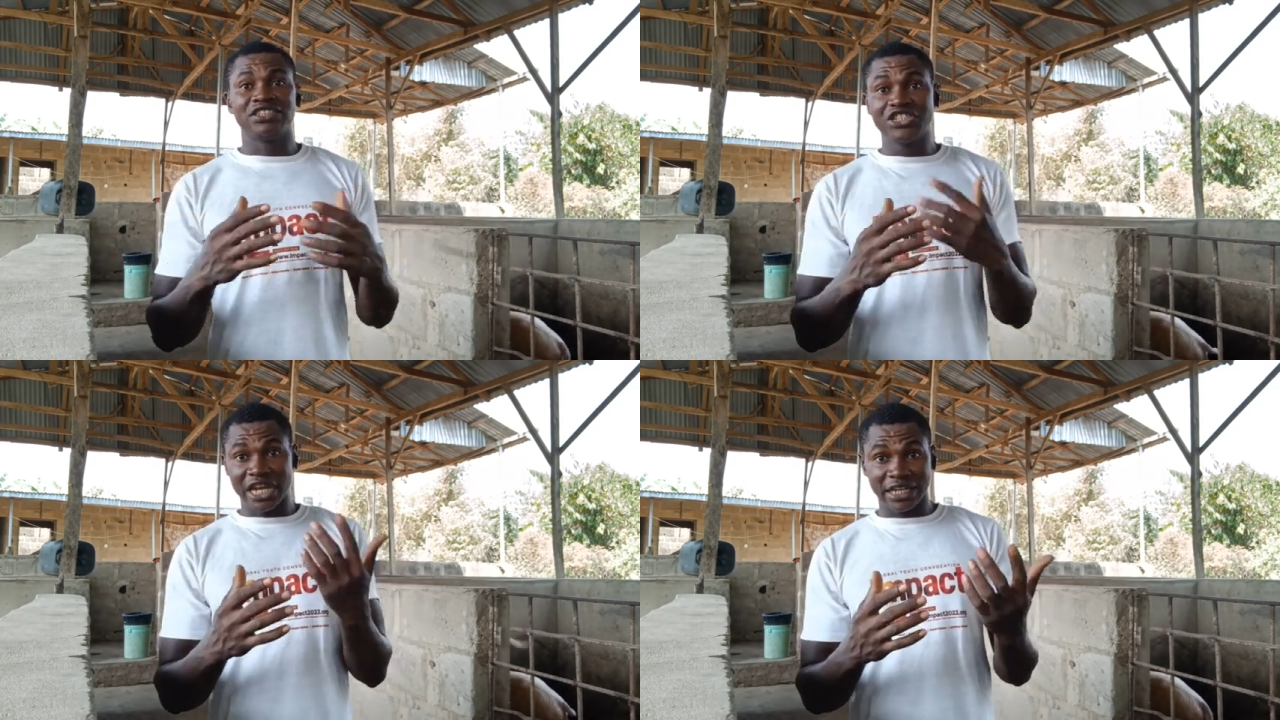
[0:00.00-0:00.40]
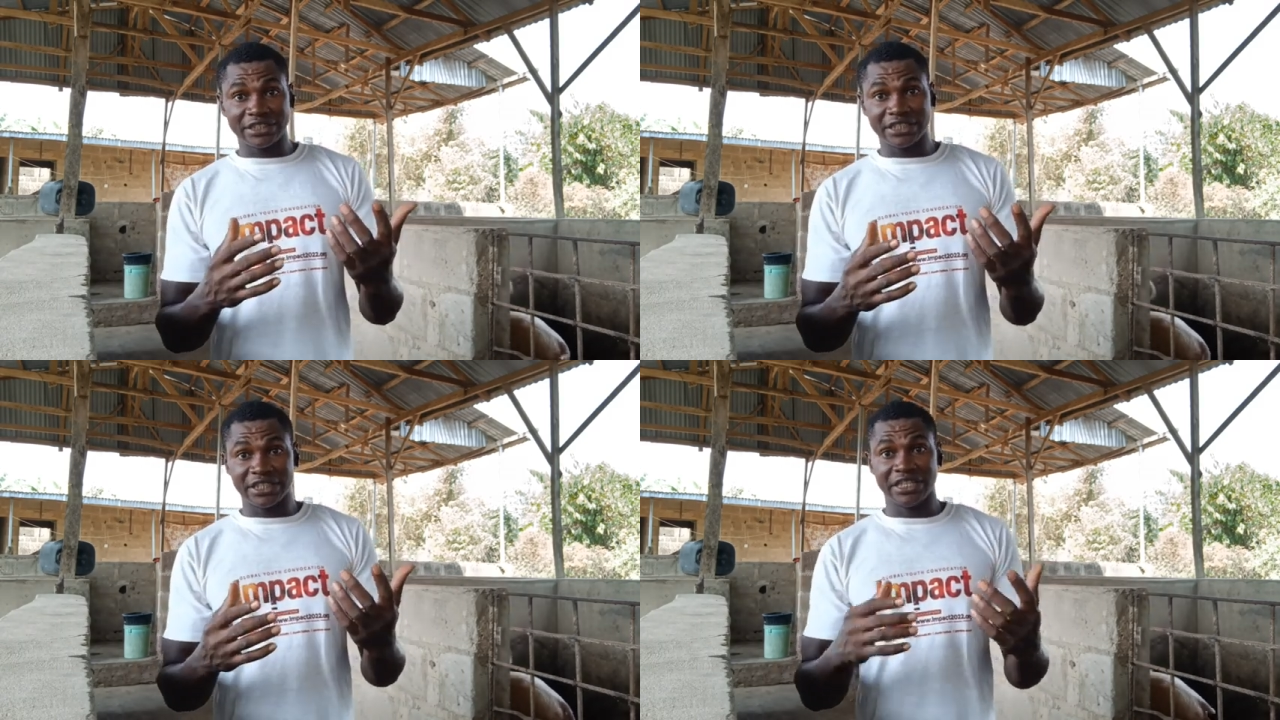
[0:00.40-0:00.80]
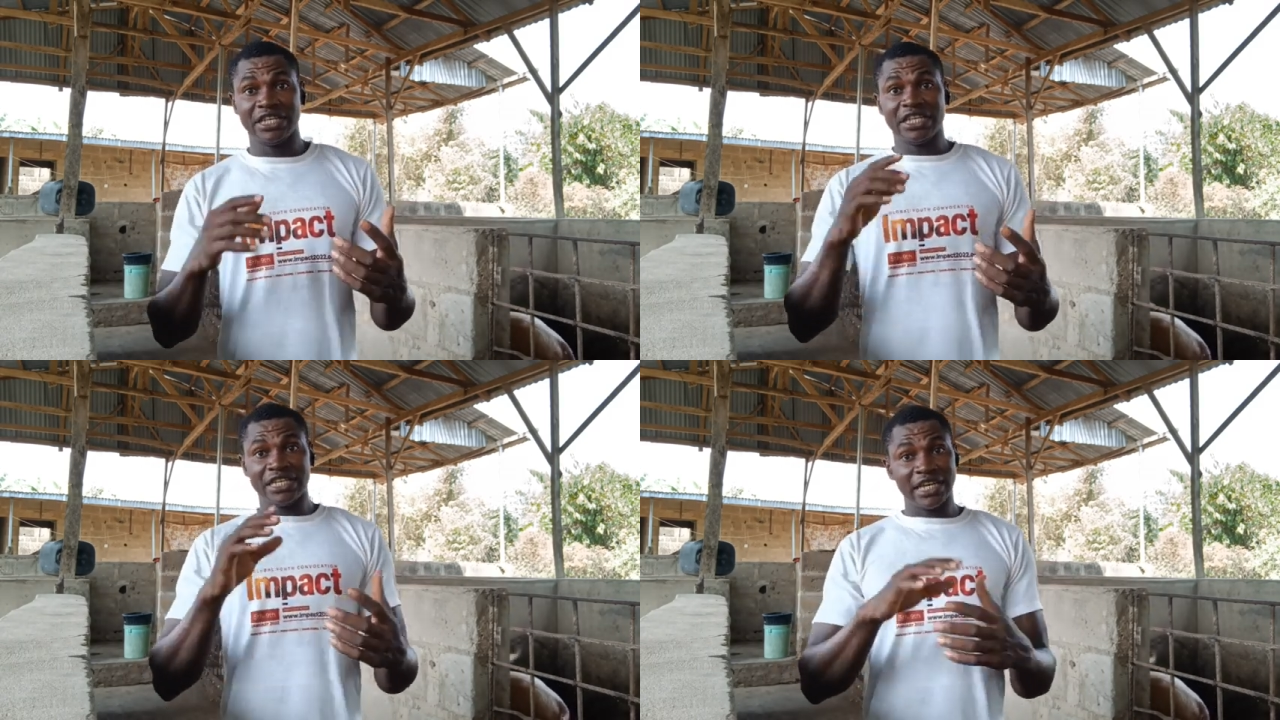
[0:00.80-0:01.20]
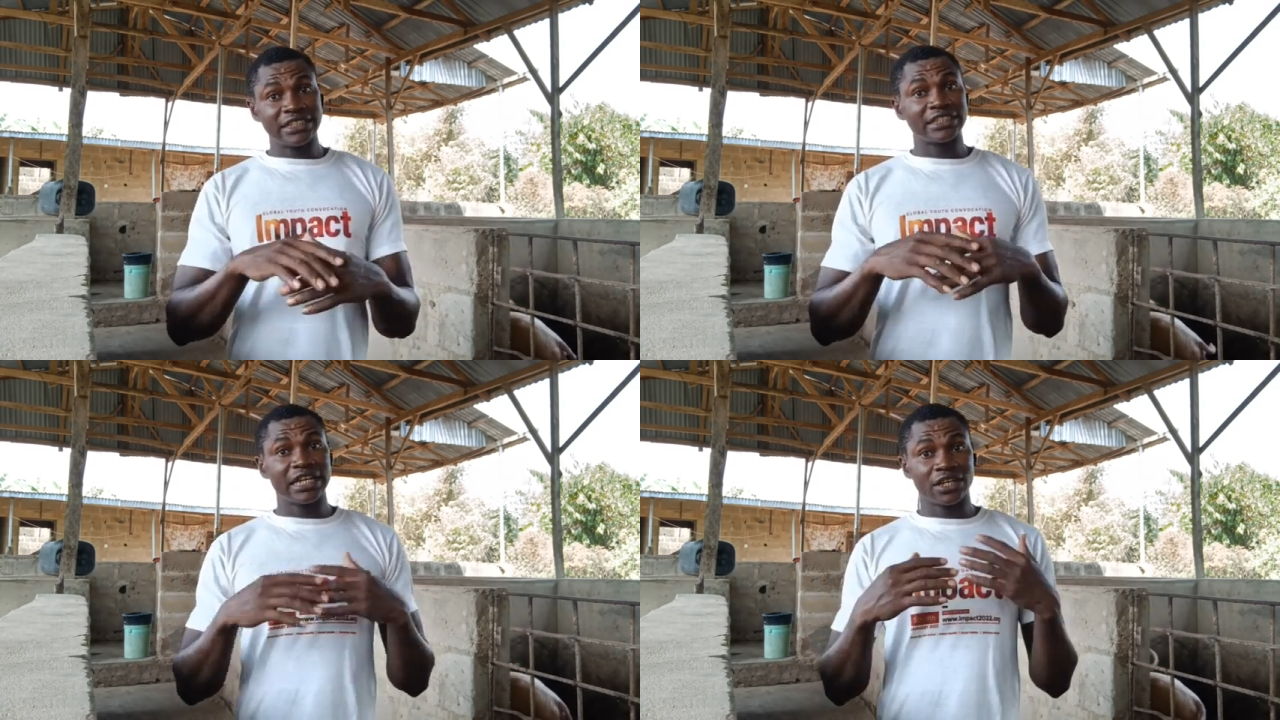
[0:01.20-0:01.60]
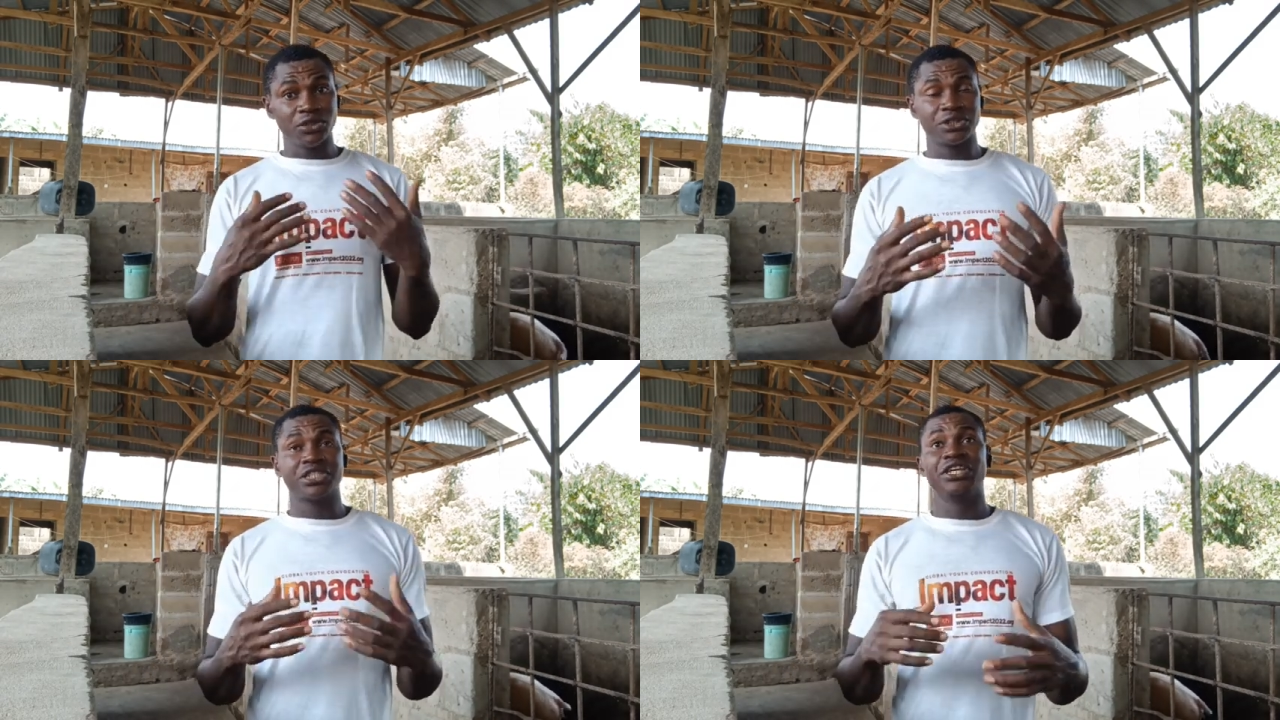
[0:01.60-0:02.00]
GNC, yes,
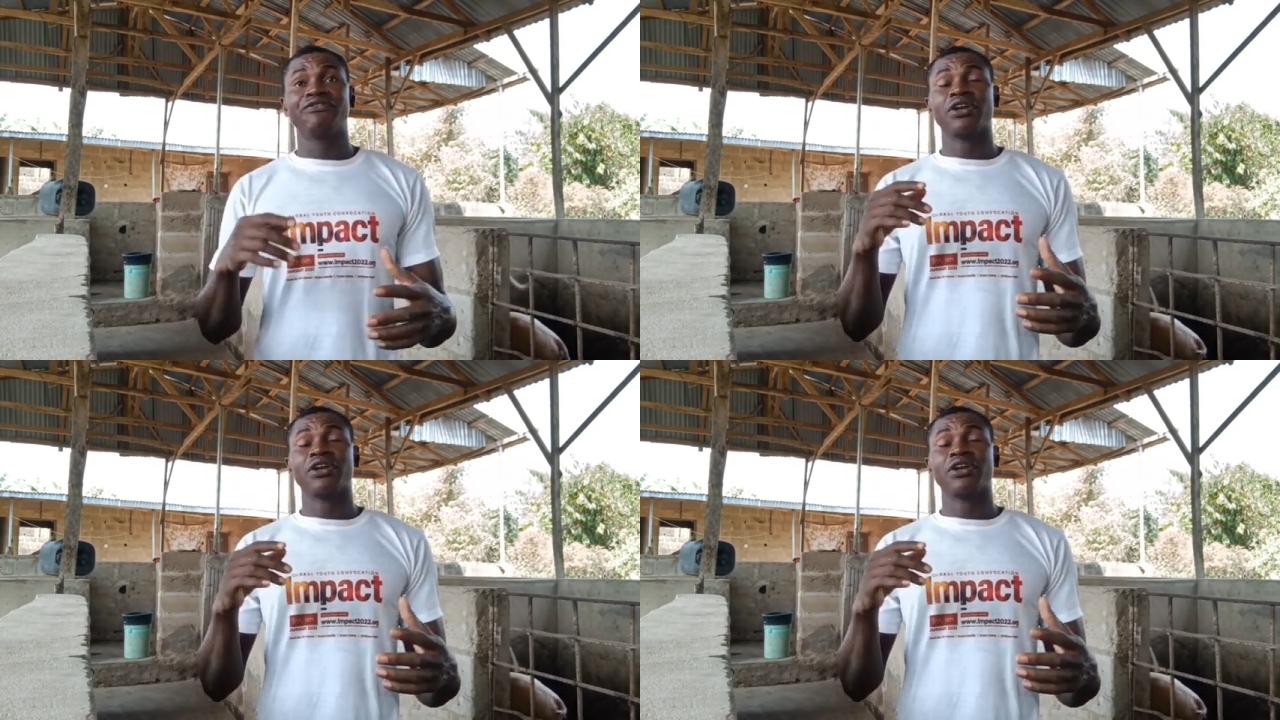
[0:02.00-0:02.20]
inclusive.